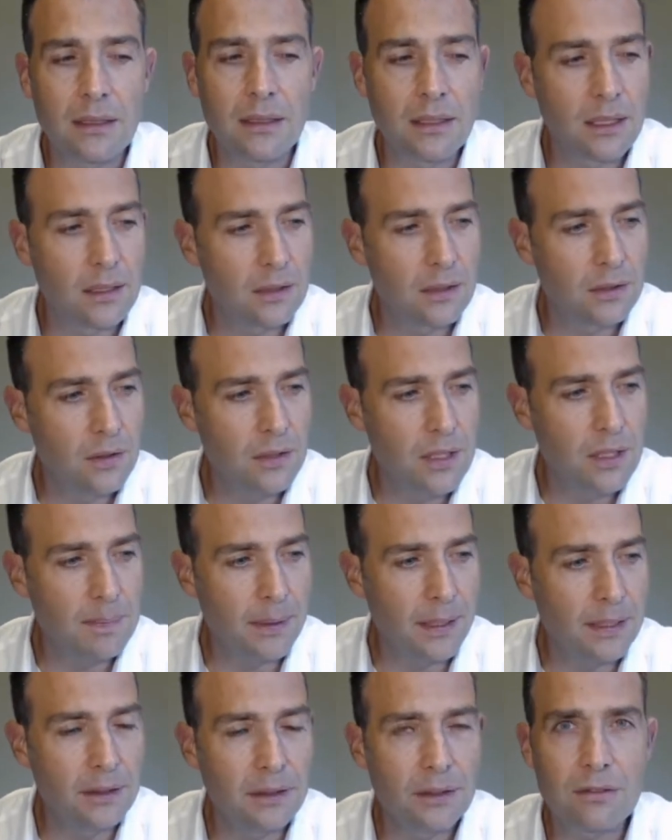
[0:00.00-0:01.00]
and I can only
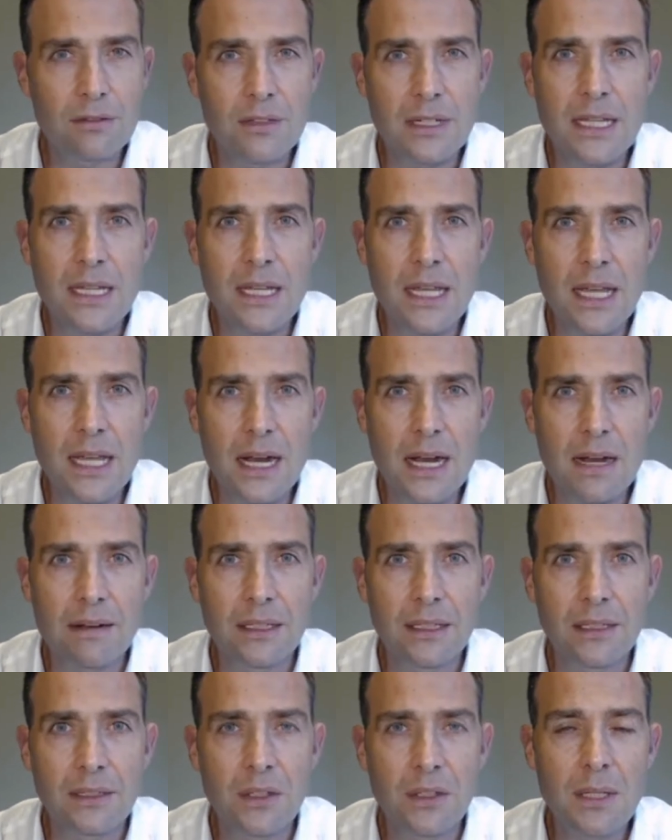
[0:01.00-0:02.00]
buy 3 here, I
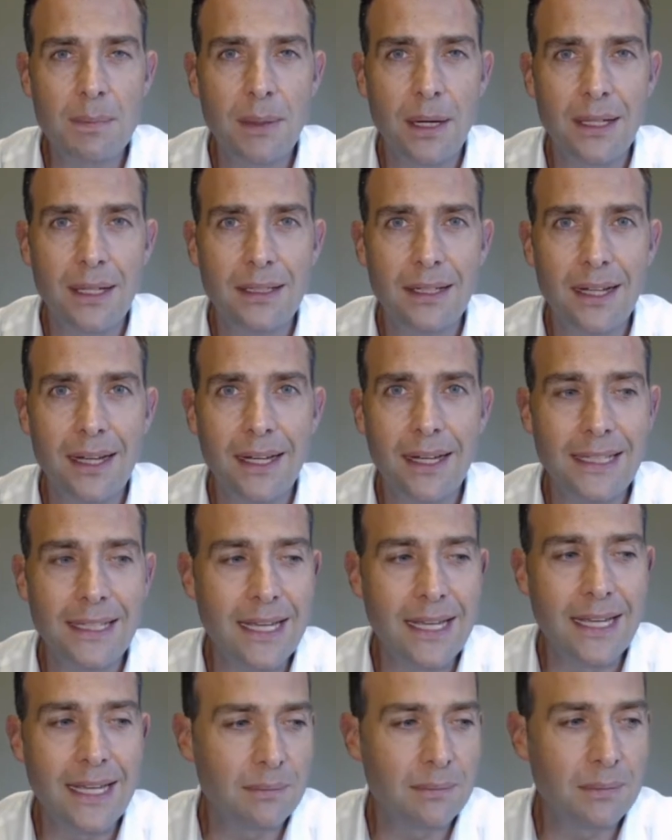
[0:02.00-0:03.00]
can only buy 9
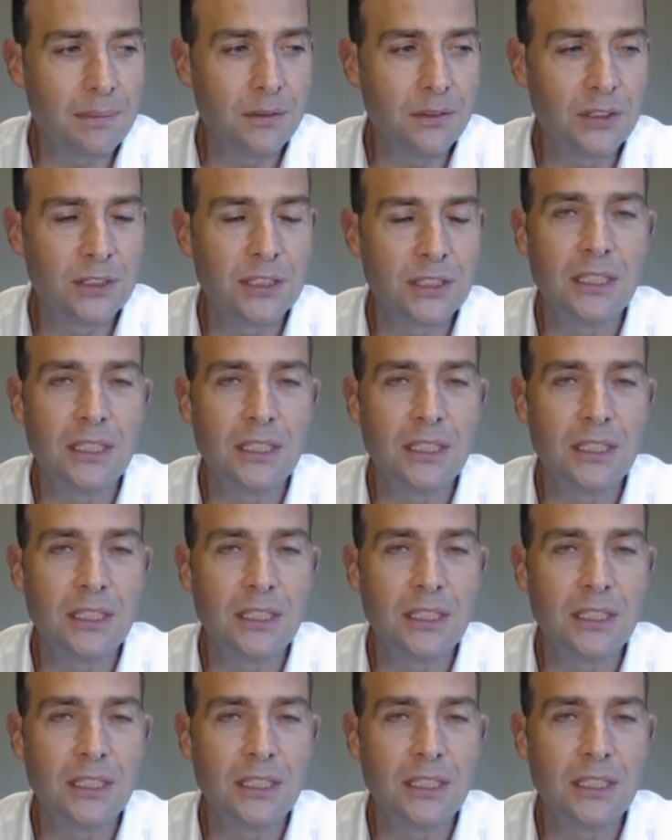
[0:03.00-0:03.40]
here, and I'm going